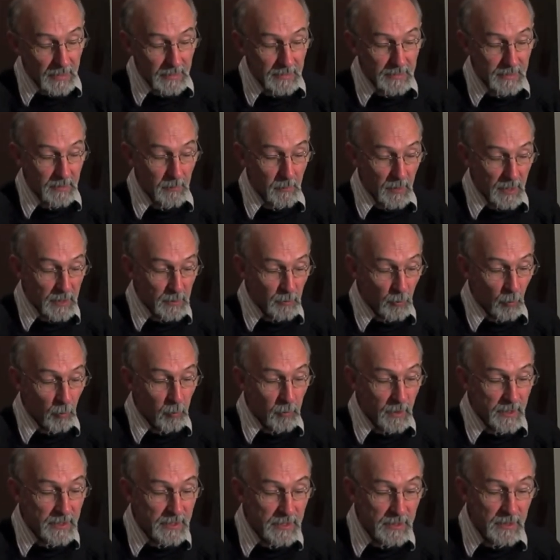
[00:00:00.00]
It's a much more
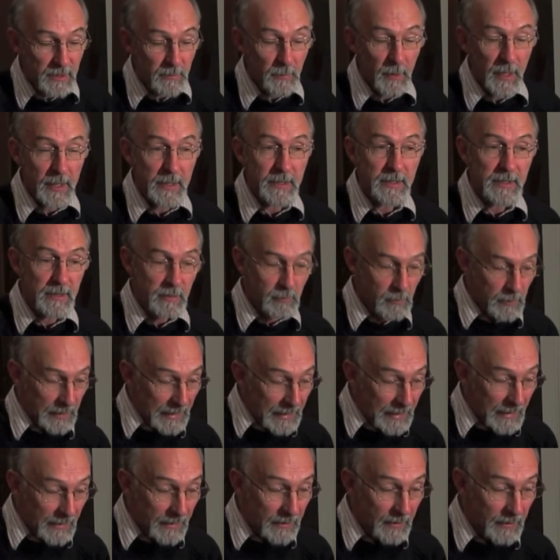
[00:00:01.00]
pleasant space to
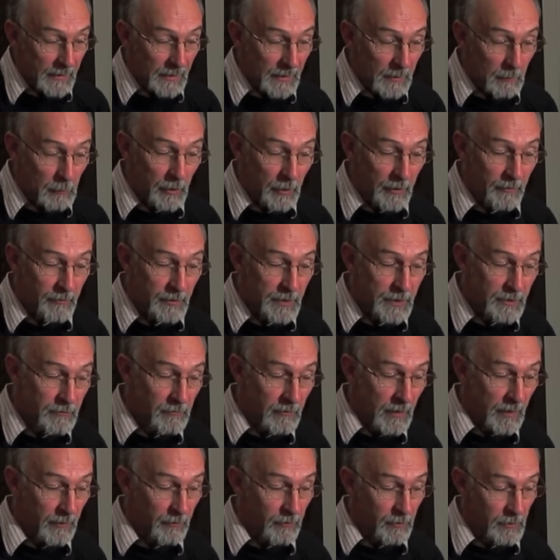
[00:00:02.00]
be in than the previous
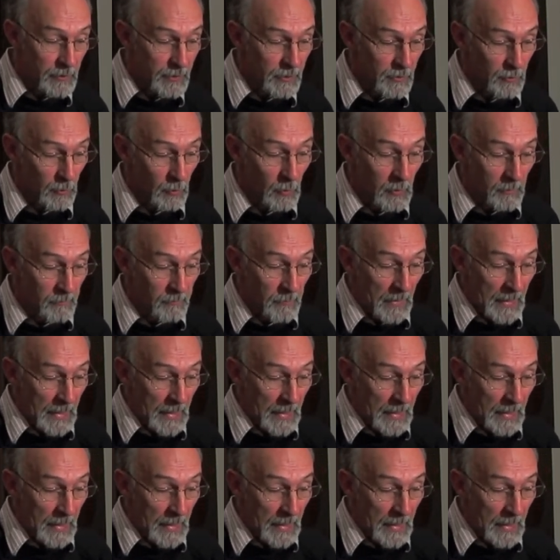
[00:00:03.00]
graph you saw,